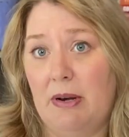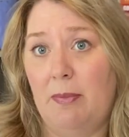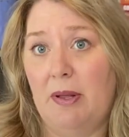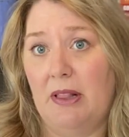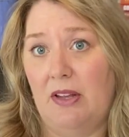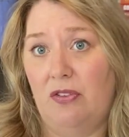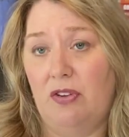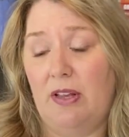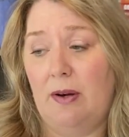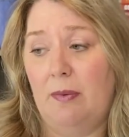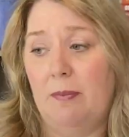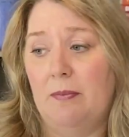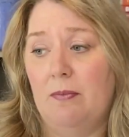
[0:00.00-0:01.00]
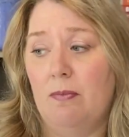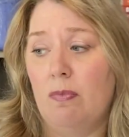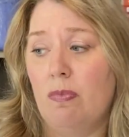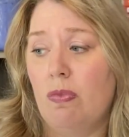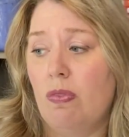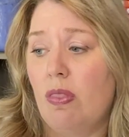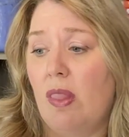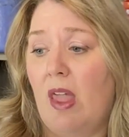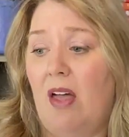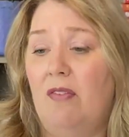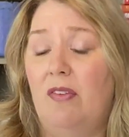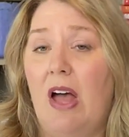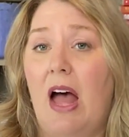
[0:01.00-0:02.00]
manipulation
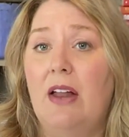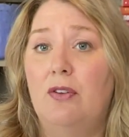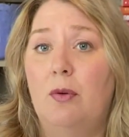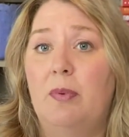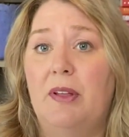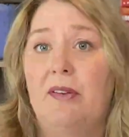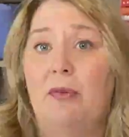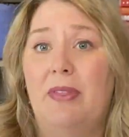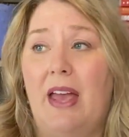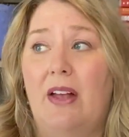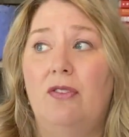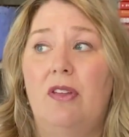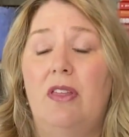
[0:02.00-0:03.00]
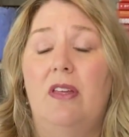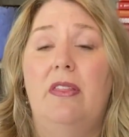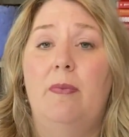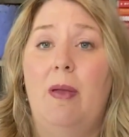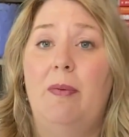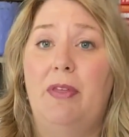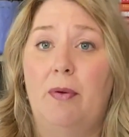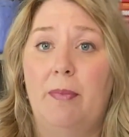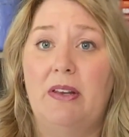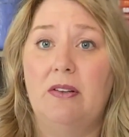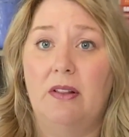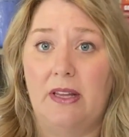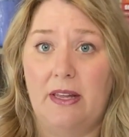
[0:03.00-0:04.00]
have gotten to a place where they actually think maybe they're
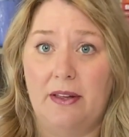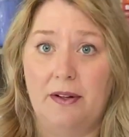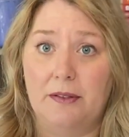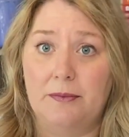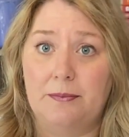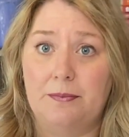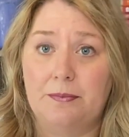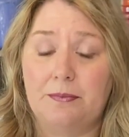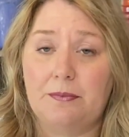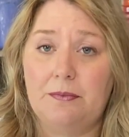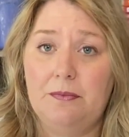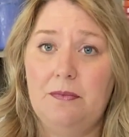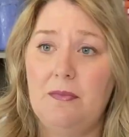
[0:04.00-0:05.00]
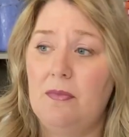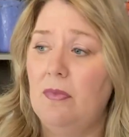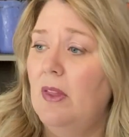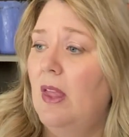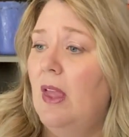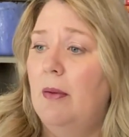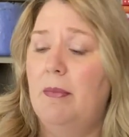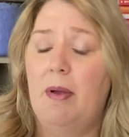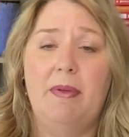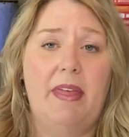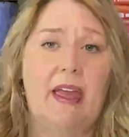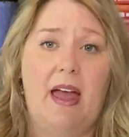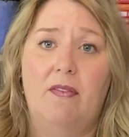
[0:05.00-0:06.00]
mentally ill.
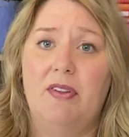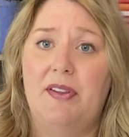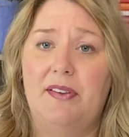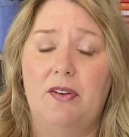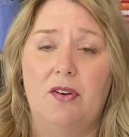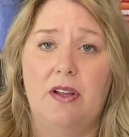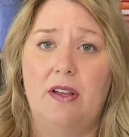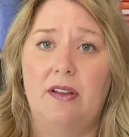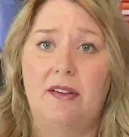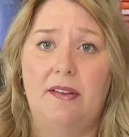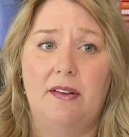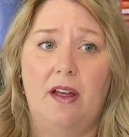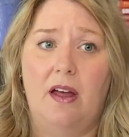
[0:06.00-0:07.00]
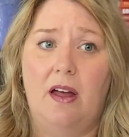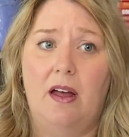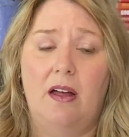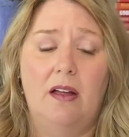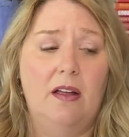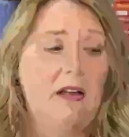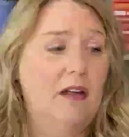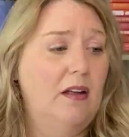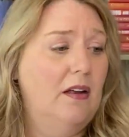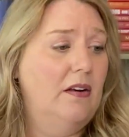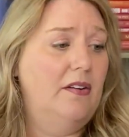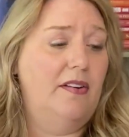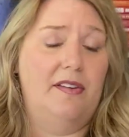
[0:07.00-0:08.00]
Maybe they have a serious
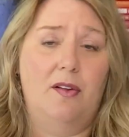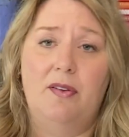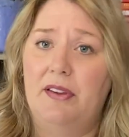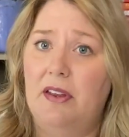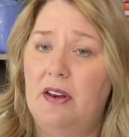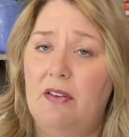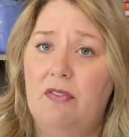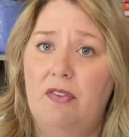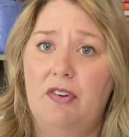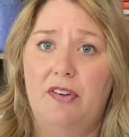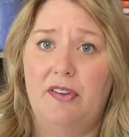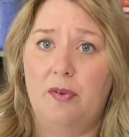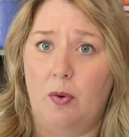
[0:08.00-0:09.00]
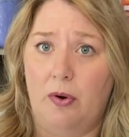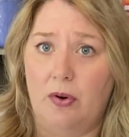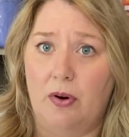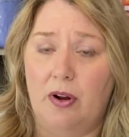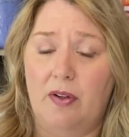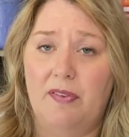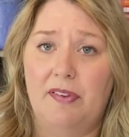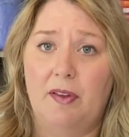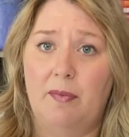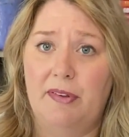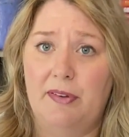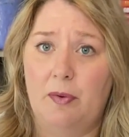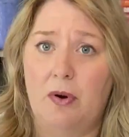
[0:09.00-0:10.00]
dissociative disorder of
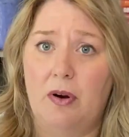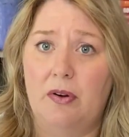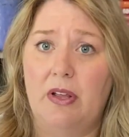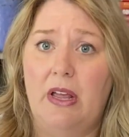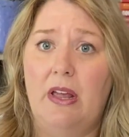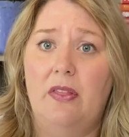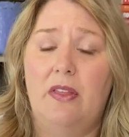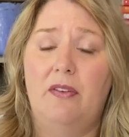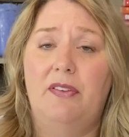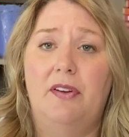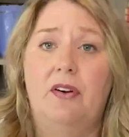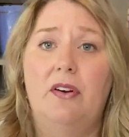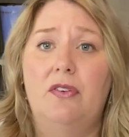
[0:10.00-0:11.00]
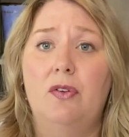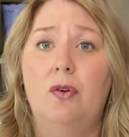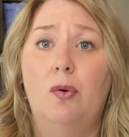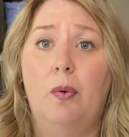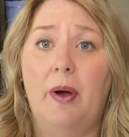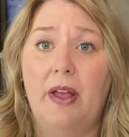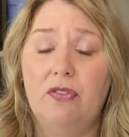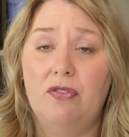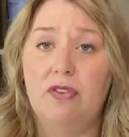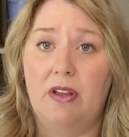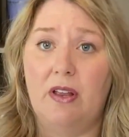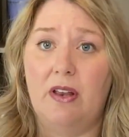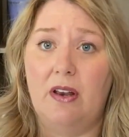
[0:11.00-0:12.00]
some sort. They've started to
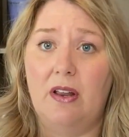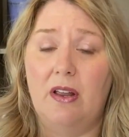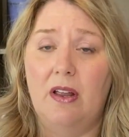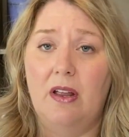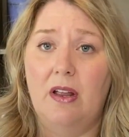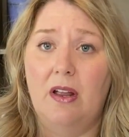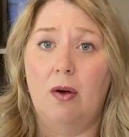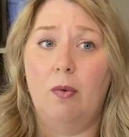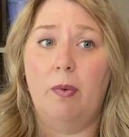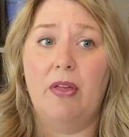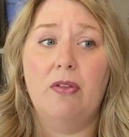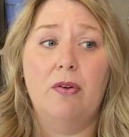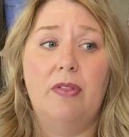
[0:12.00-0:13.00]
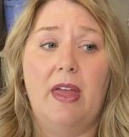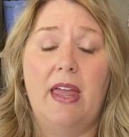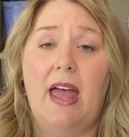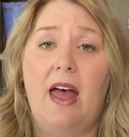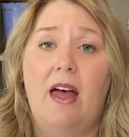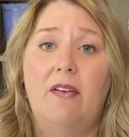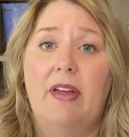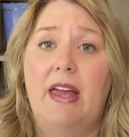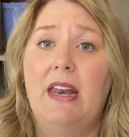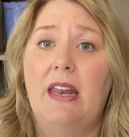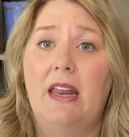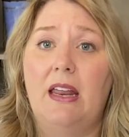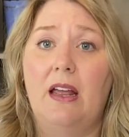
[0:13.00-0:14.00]
question whether they have
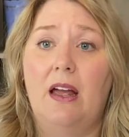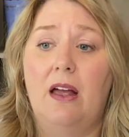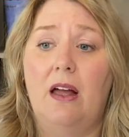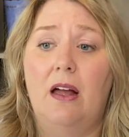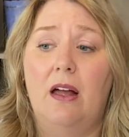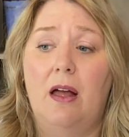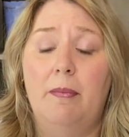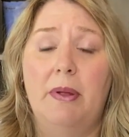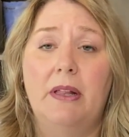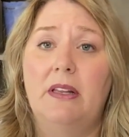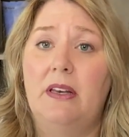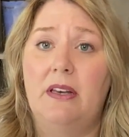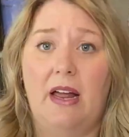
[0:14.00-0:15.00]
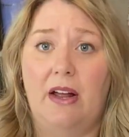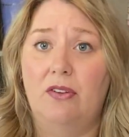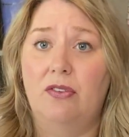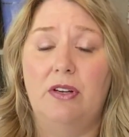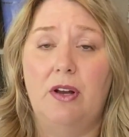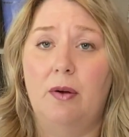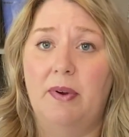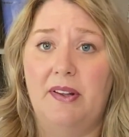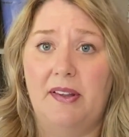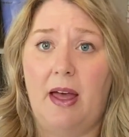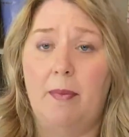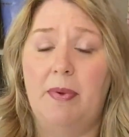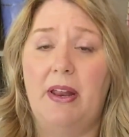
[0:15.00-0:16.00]
any ability to actually know what's
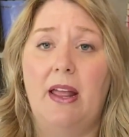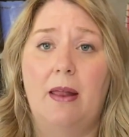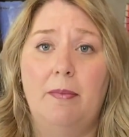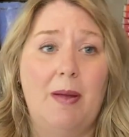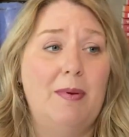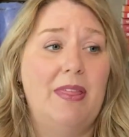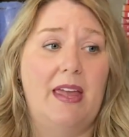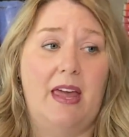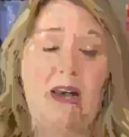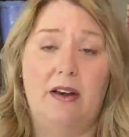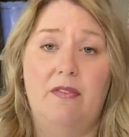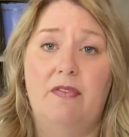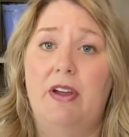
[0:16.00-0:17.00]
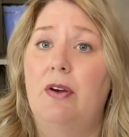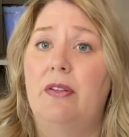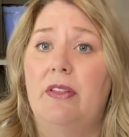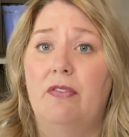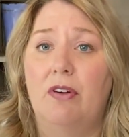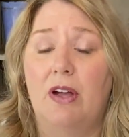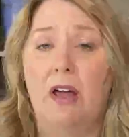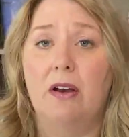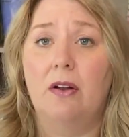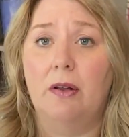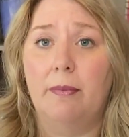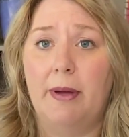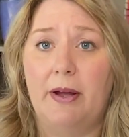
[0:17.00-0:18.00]
happening, and maybe they had an affair and they forgot
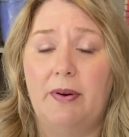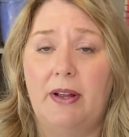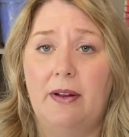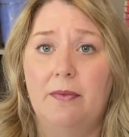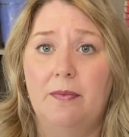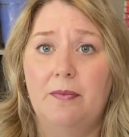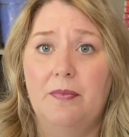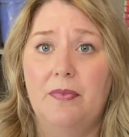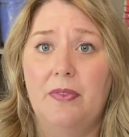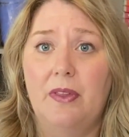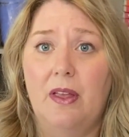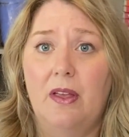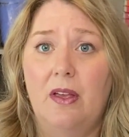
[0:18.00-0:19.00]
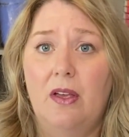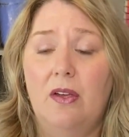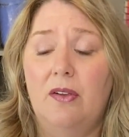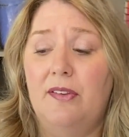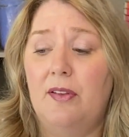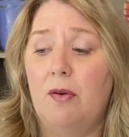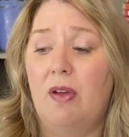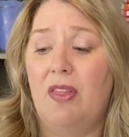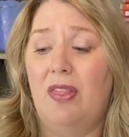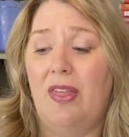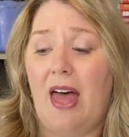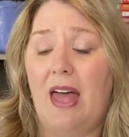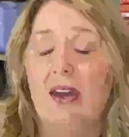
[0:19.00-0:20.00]
all about it. So
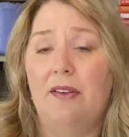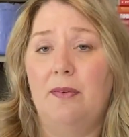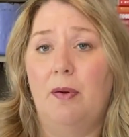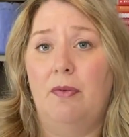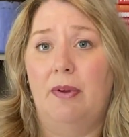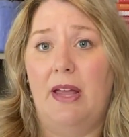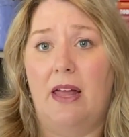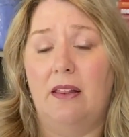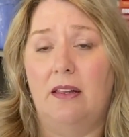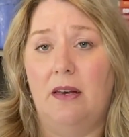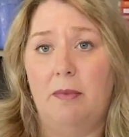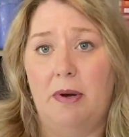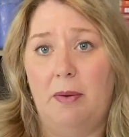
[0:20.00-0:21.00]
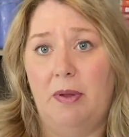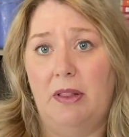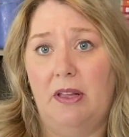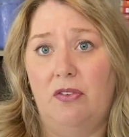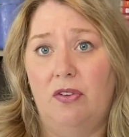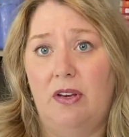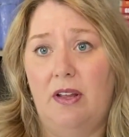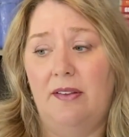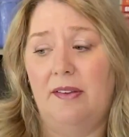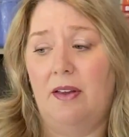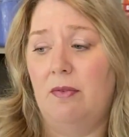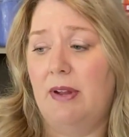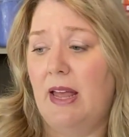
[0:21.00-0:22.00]
that is what reality manipulation is.
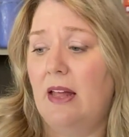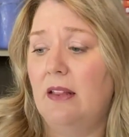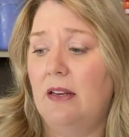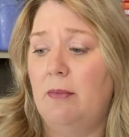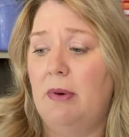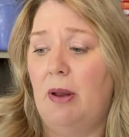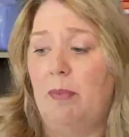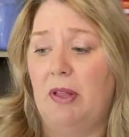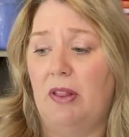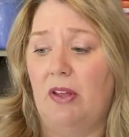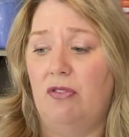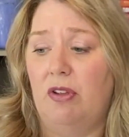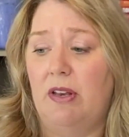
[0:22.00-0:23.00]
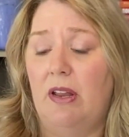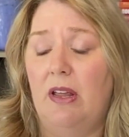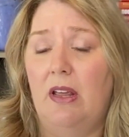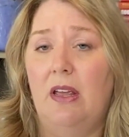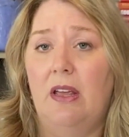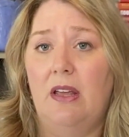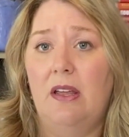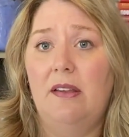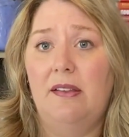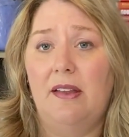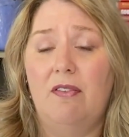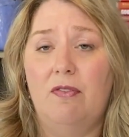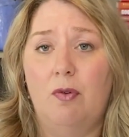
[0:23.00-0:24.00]
And reality manipulation
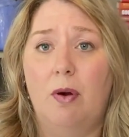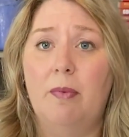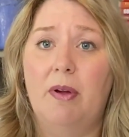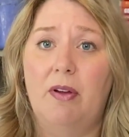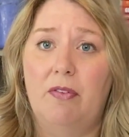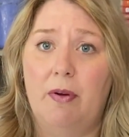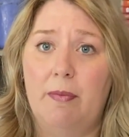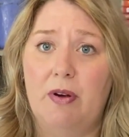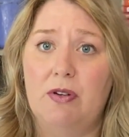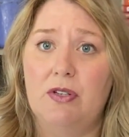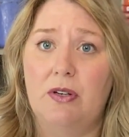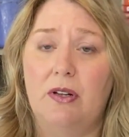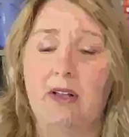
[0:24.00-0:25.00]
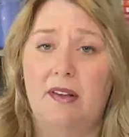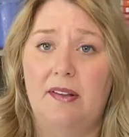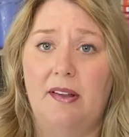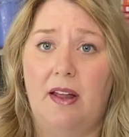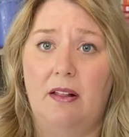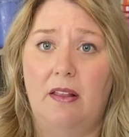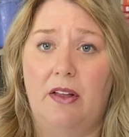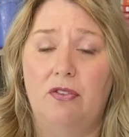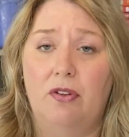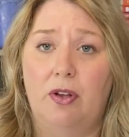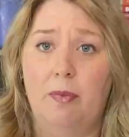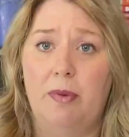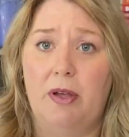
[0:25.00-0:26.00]
is a form of emotional and
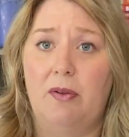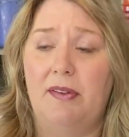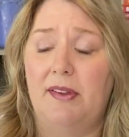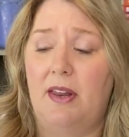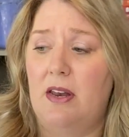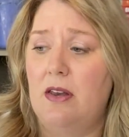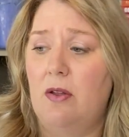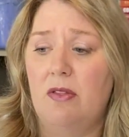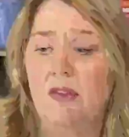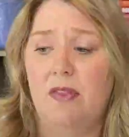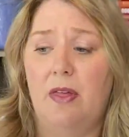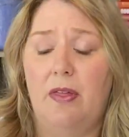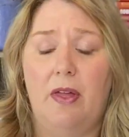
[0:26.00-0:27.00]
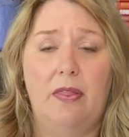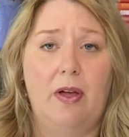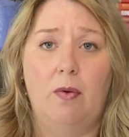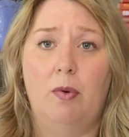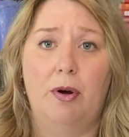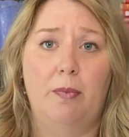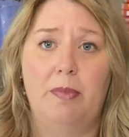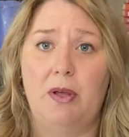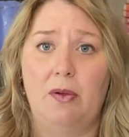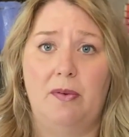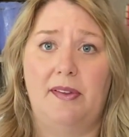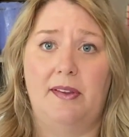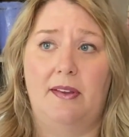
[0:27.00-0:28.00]
psychological abuse. And I know that word
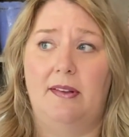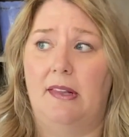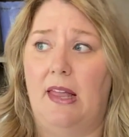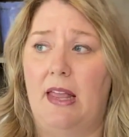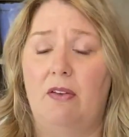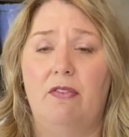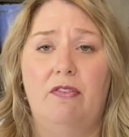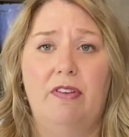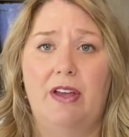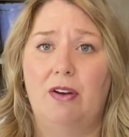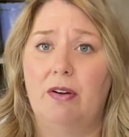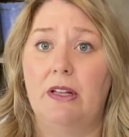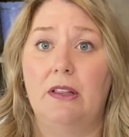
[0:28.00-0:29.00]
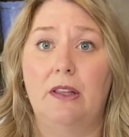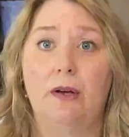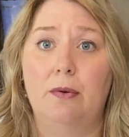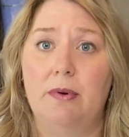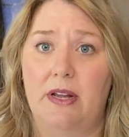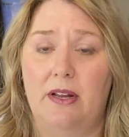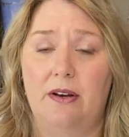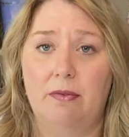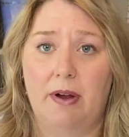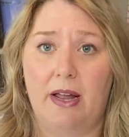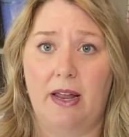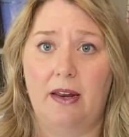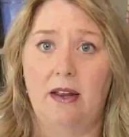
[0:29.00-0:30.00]
abuse is like very loaded,
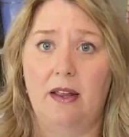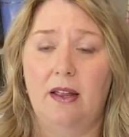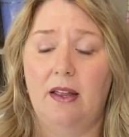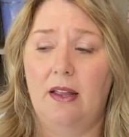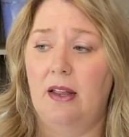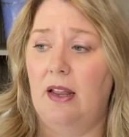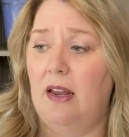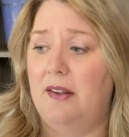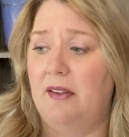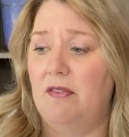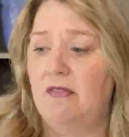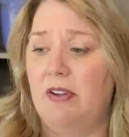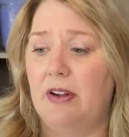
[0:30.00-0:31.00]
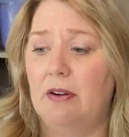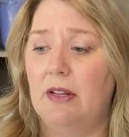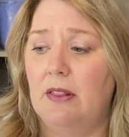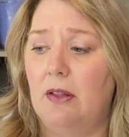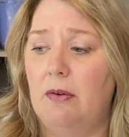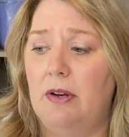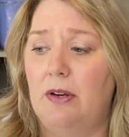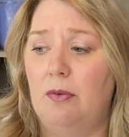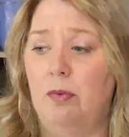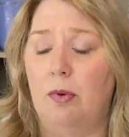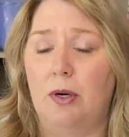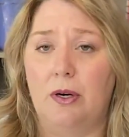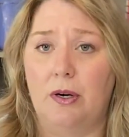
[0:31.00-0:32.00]
right? It's a very
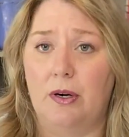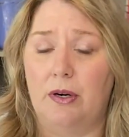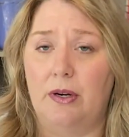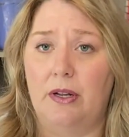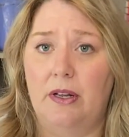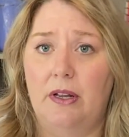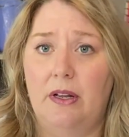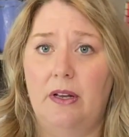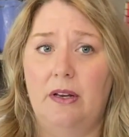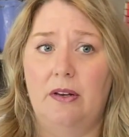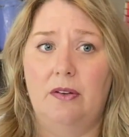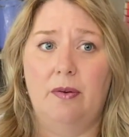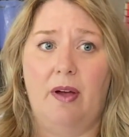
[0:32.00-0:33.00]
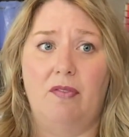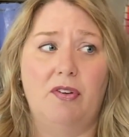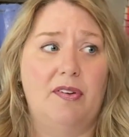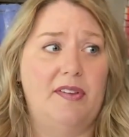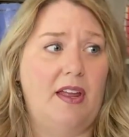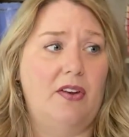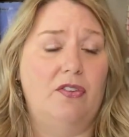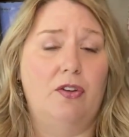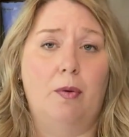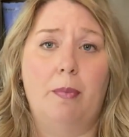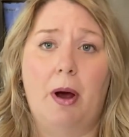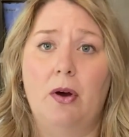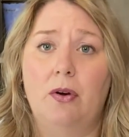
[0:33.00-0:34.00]
loaded word to ever say to
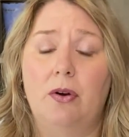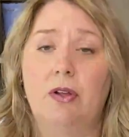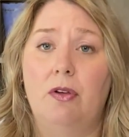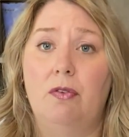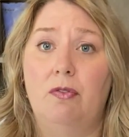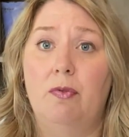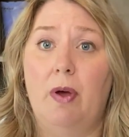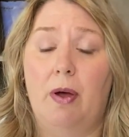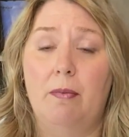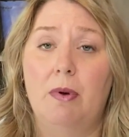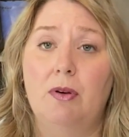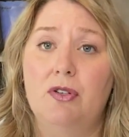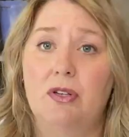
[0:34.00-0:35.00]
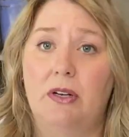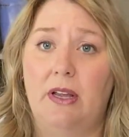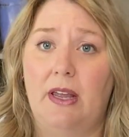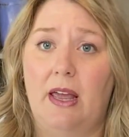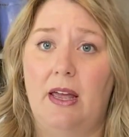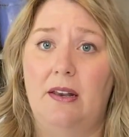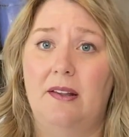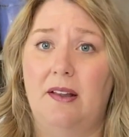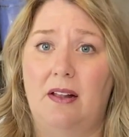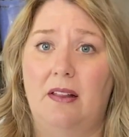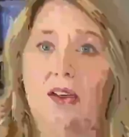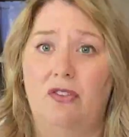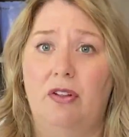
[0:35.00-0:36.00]
your partner, you've emotionally and
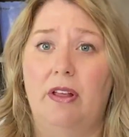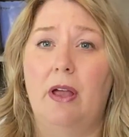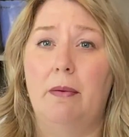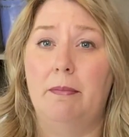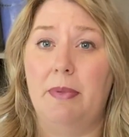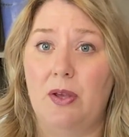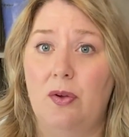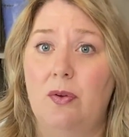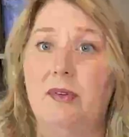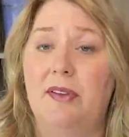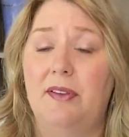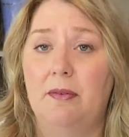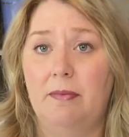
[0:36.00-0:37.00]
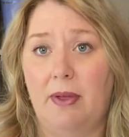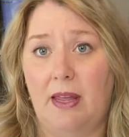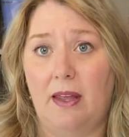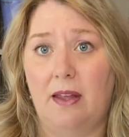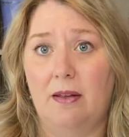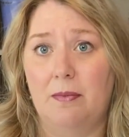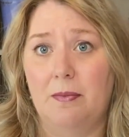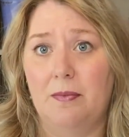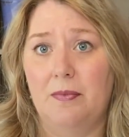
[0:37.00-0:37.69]
psychologically abused me.